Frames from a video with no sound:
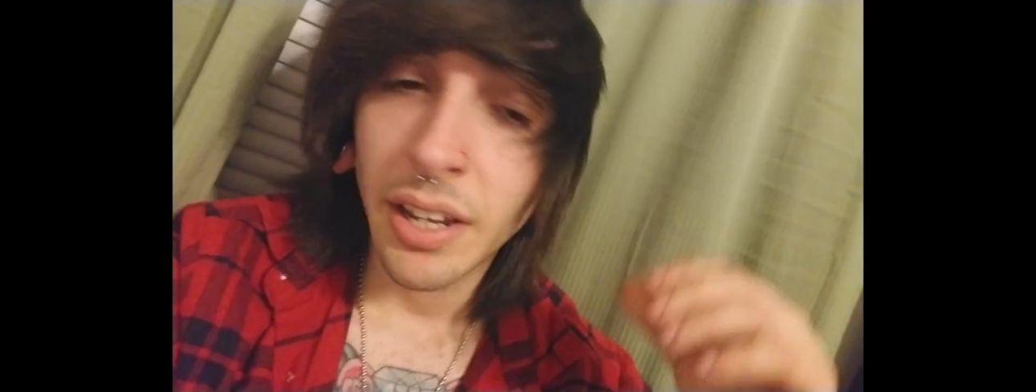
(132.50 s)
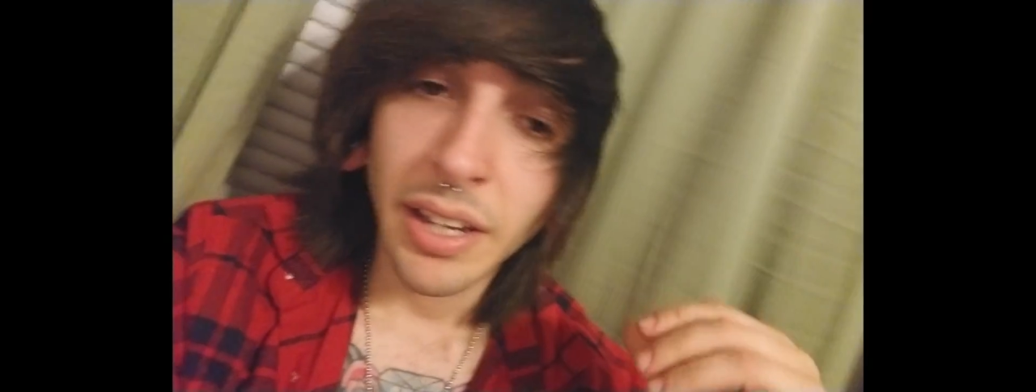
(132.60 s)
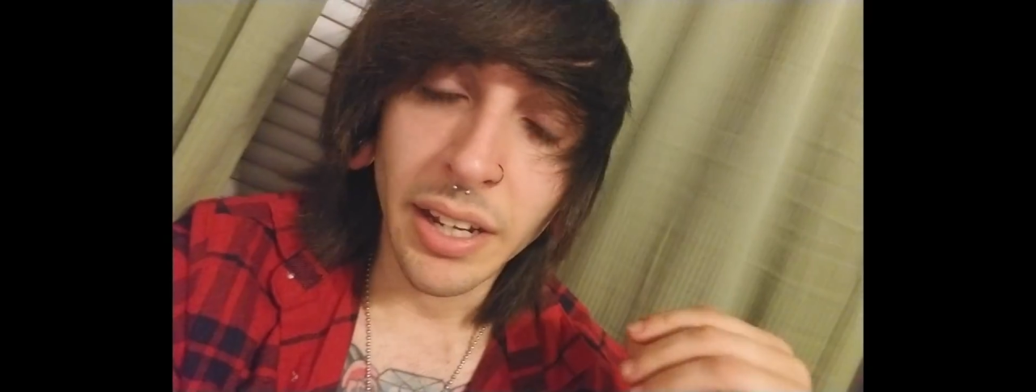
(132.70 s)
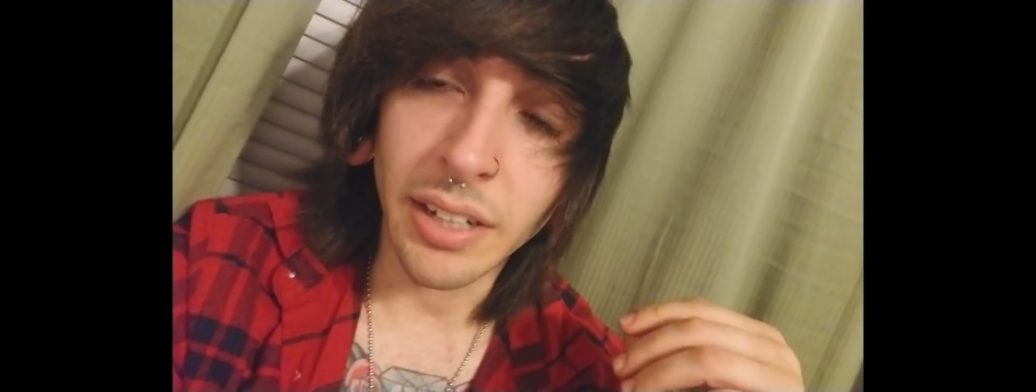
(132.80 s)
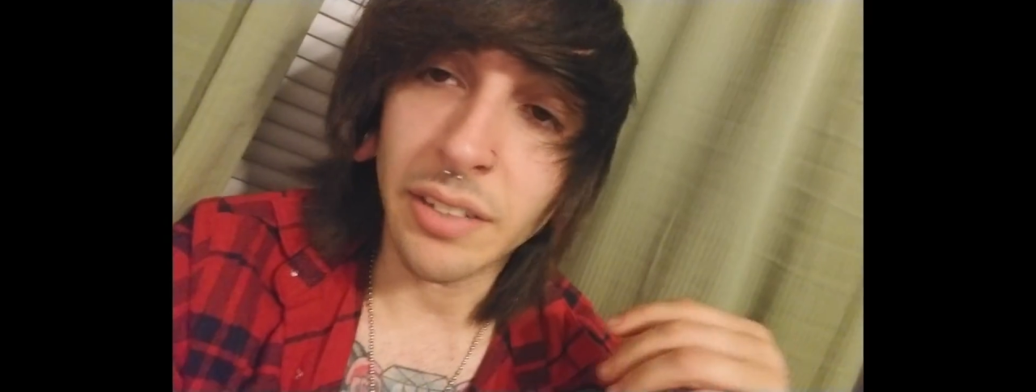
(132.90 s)

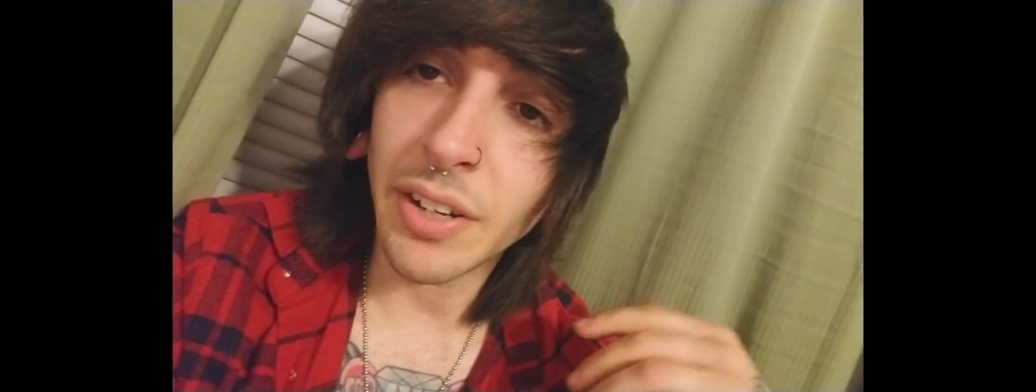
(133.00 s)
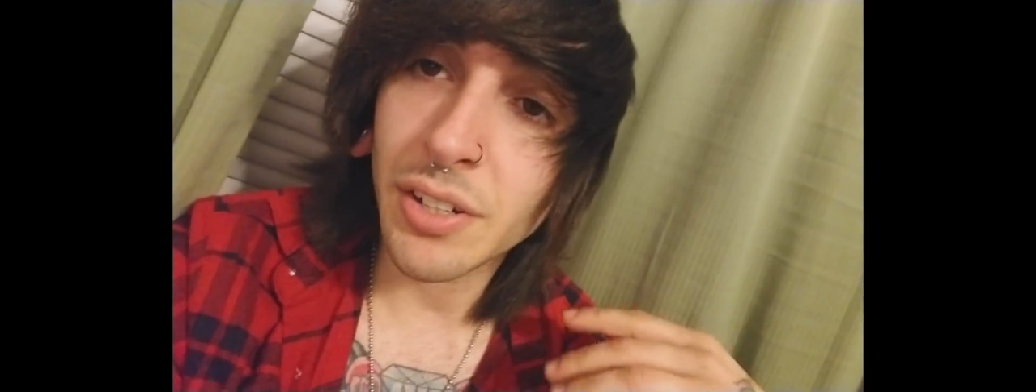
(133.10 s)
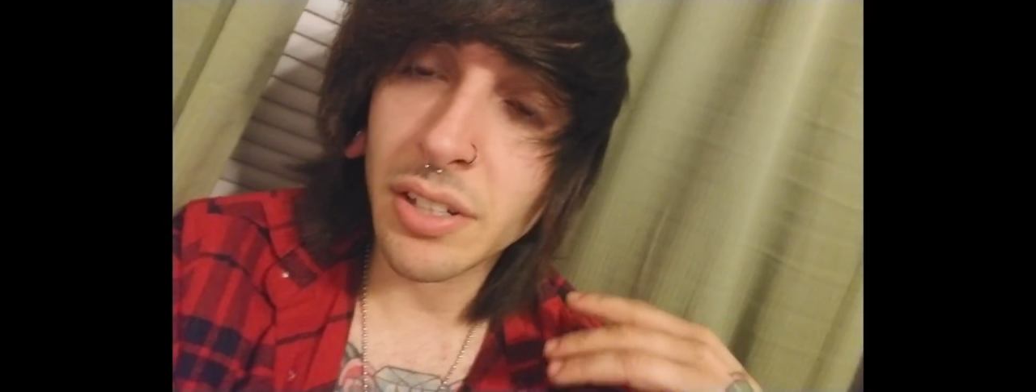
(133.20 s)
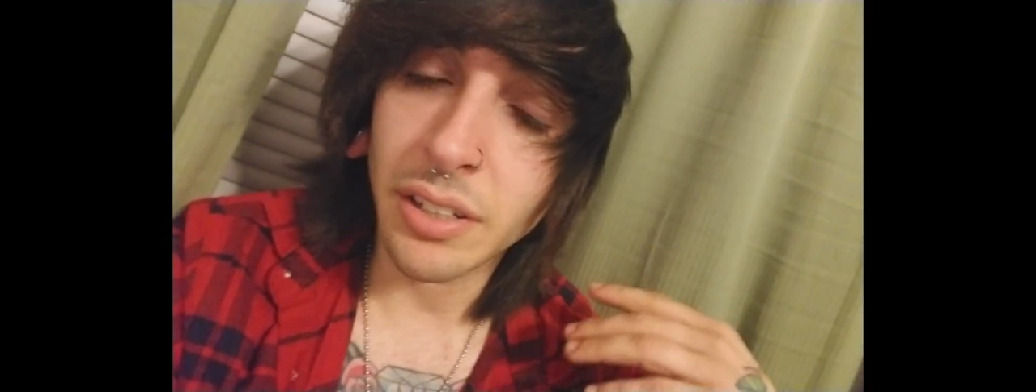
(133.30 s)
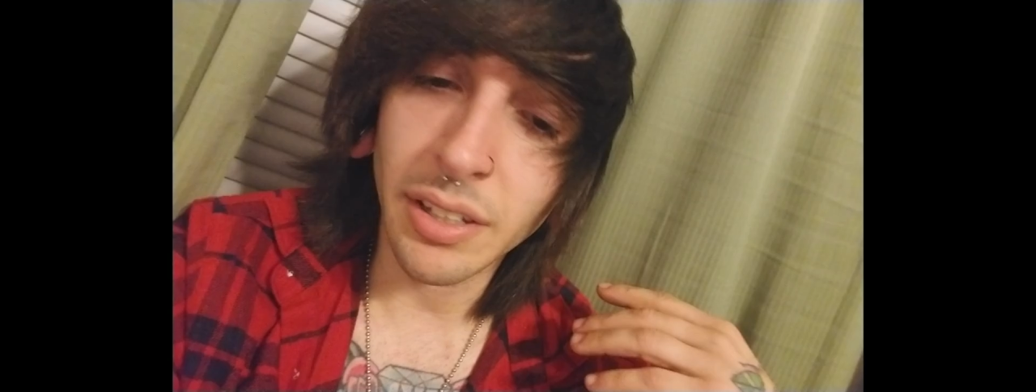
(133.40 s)
and
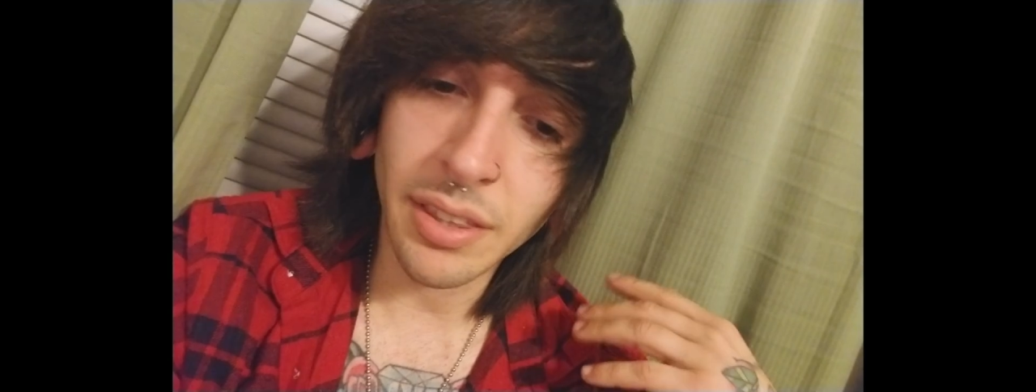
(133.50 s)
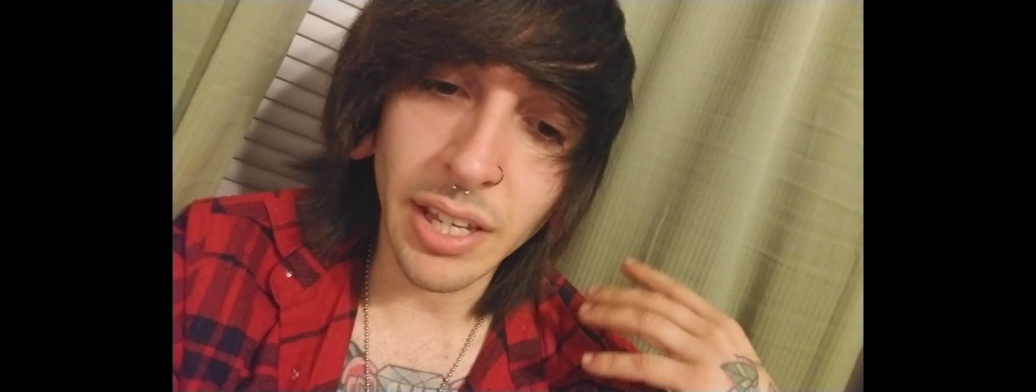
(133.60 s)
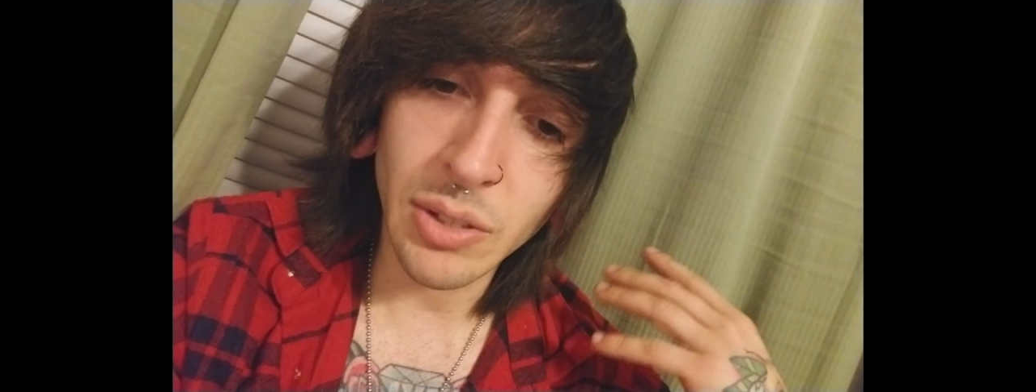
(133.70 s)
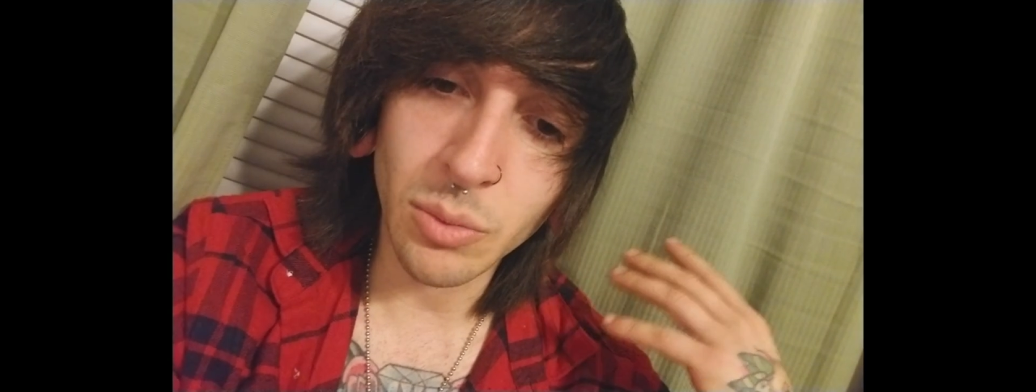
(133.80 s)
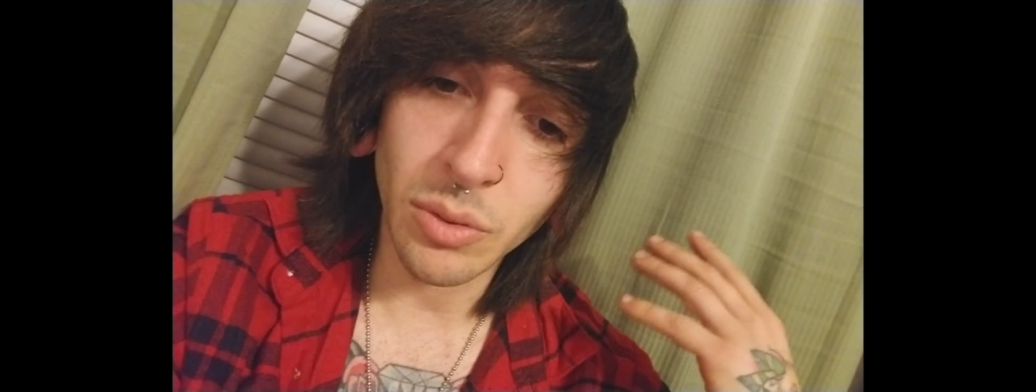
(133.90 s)
eventually
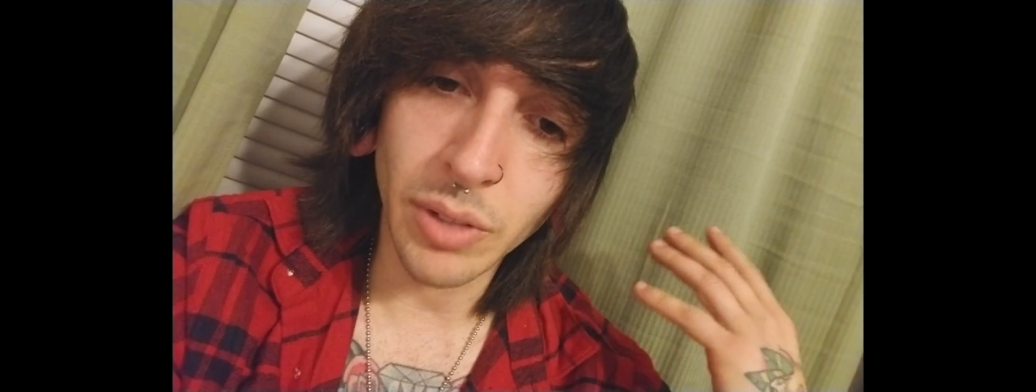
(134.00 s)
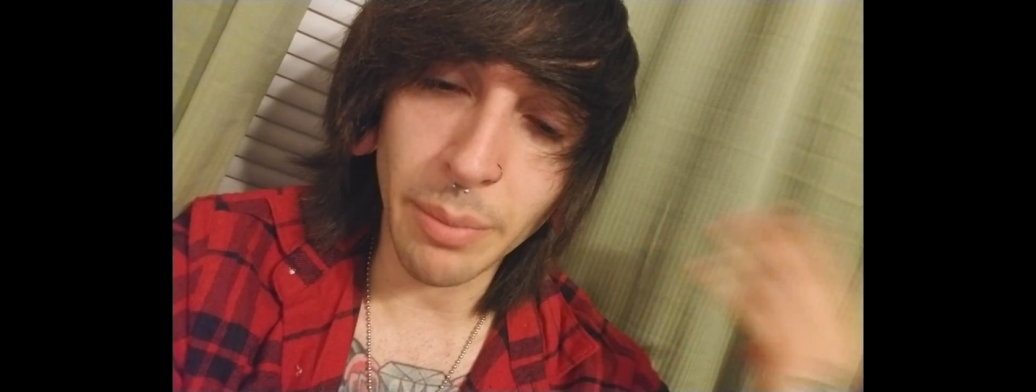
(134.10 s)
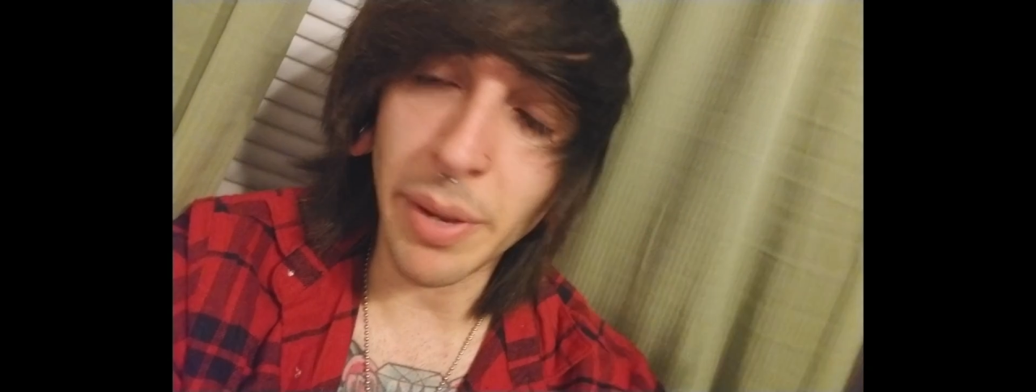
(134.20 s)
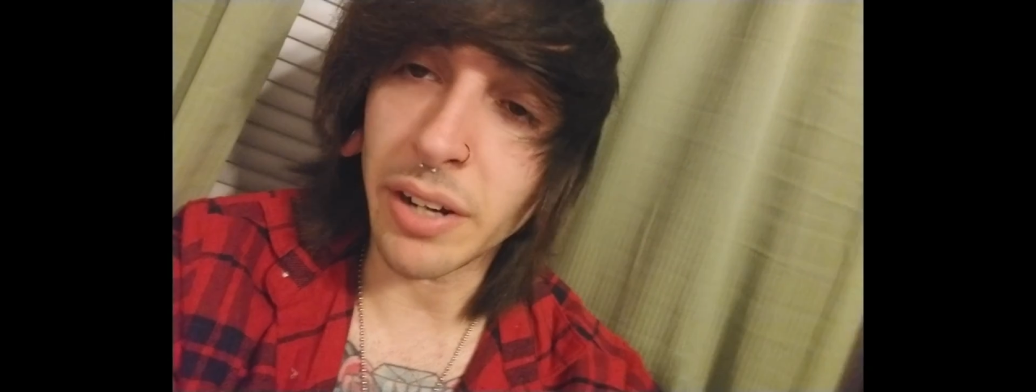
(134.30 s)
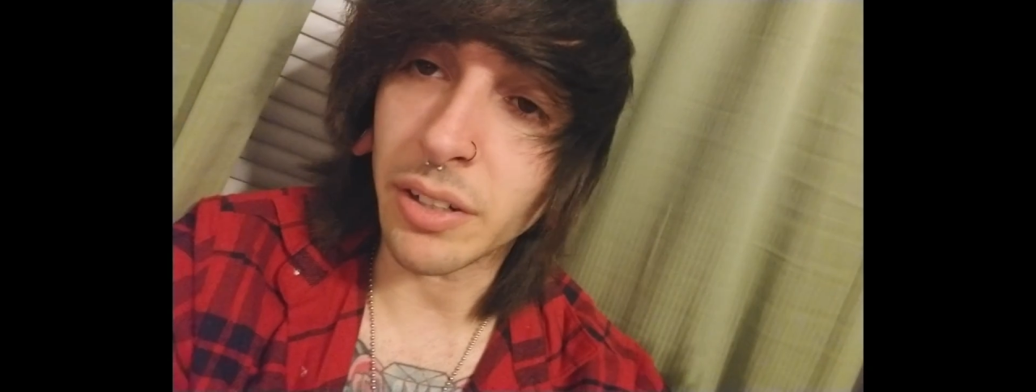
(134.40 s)
things will
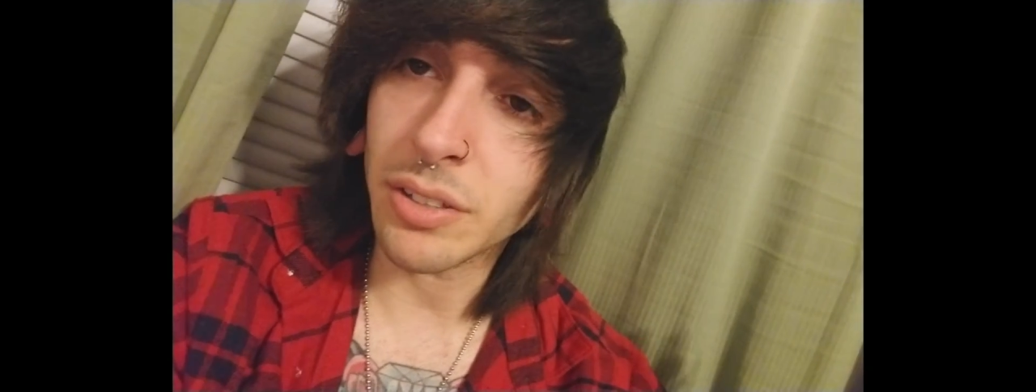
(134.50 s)
get better.